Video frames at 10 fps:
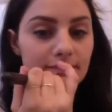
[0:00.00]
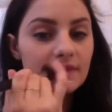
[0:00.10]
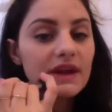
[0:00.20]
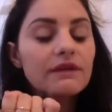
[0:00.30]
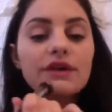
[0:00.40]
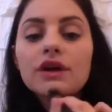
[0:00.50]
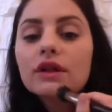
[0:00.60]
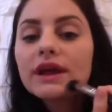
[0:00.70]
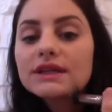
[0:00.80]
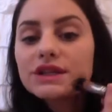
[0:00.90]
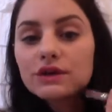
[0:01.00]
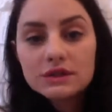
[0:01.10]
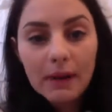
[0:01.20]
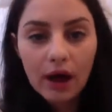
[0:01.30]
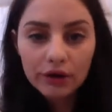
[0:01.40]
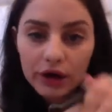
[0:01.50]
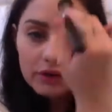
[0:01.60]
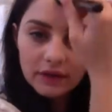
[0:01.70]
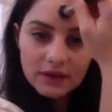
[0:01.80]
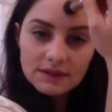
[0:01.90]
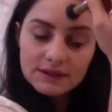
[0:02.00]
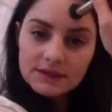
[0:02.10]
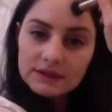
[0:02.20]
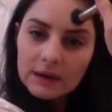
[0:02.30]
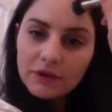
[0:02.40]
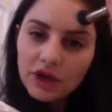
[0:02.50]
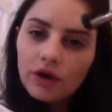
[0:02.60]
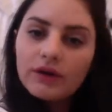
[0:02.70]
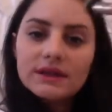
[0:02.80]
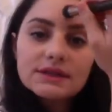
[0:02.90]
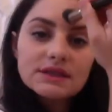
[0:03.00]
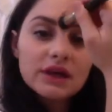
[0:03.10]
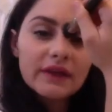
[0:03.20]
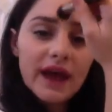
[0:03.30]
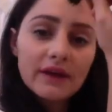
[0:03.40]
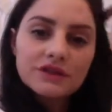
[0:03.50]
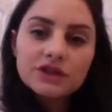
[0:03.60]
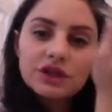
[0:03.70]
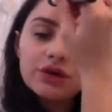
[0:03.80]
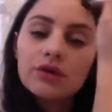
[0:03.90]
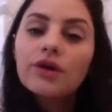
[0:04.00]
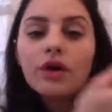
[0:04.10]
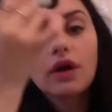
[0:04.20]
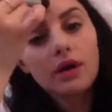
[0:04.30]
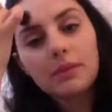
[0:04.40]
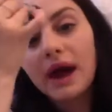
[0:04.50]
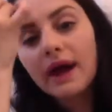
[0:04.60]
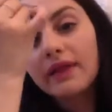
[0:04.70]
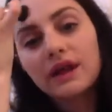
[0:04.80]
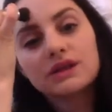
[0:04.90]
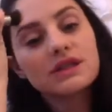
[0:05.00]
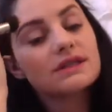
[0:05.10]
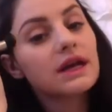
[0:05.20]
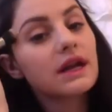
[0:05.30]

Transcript: And if you don't like to use powder, then this is a step that you don't necessarily have to do, but I like to set